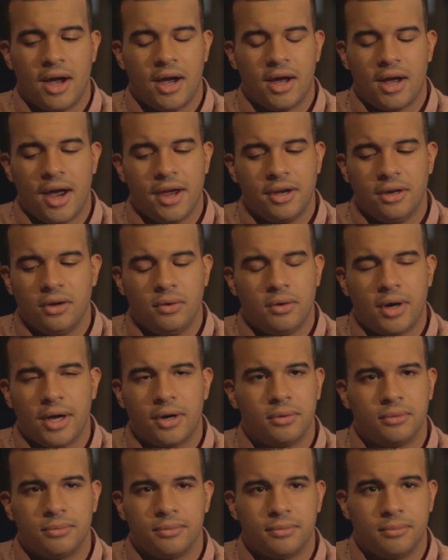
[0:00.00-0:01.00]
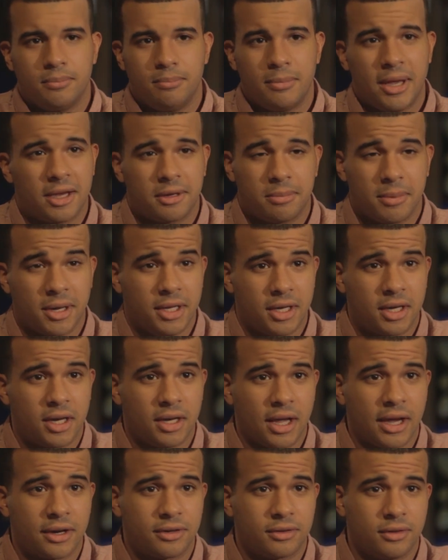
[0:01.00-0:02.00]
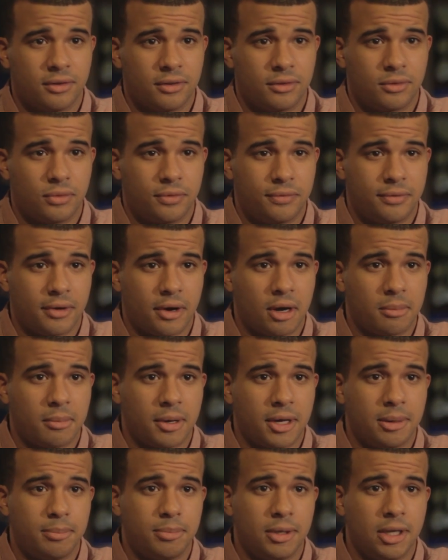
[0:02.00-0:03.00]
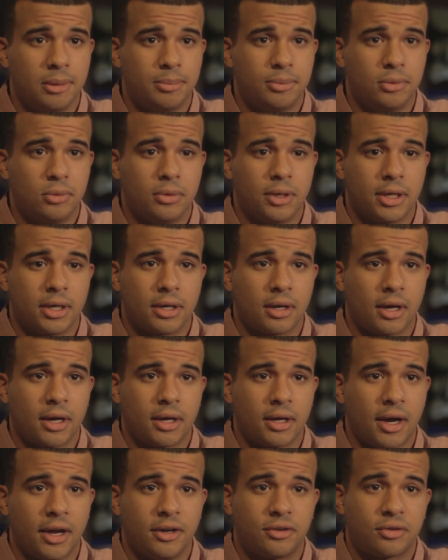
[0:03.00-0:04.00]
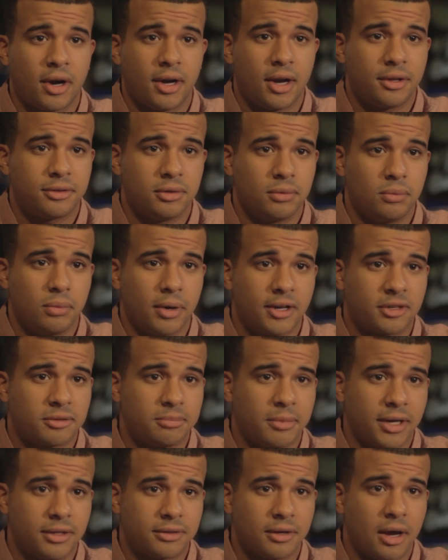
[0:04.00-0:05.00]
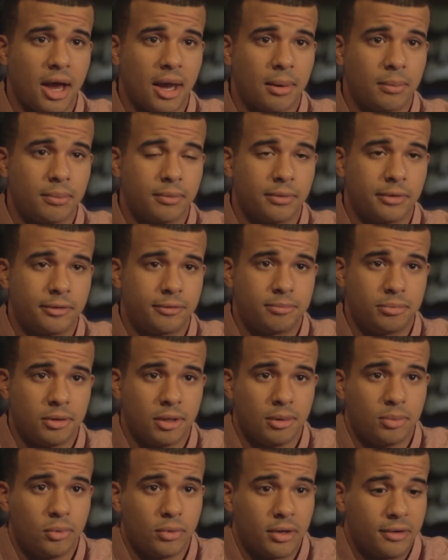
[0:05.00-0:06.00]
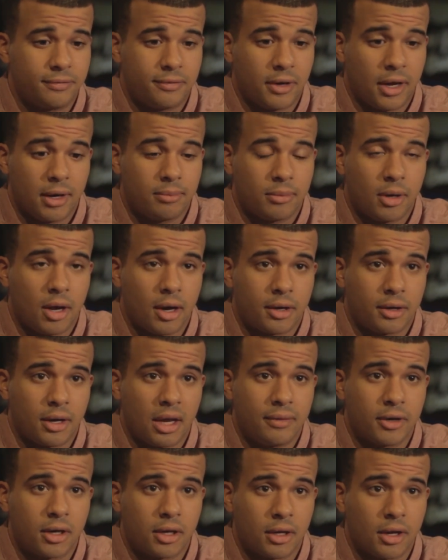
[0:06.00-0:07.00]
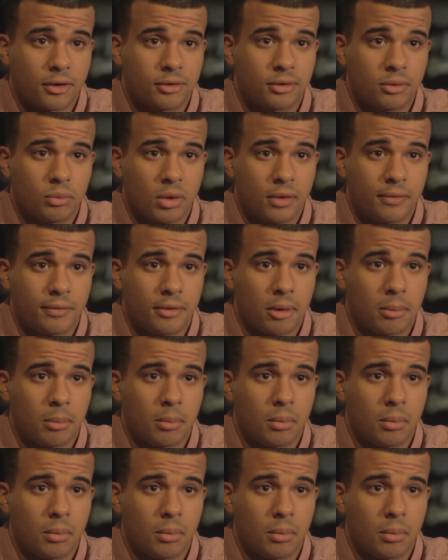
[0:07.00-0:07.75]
I know I don't make many connections with very many people, and I try not to waste my time with people if I'm not going to have a connection with them.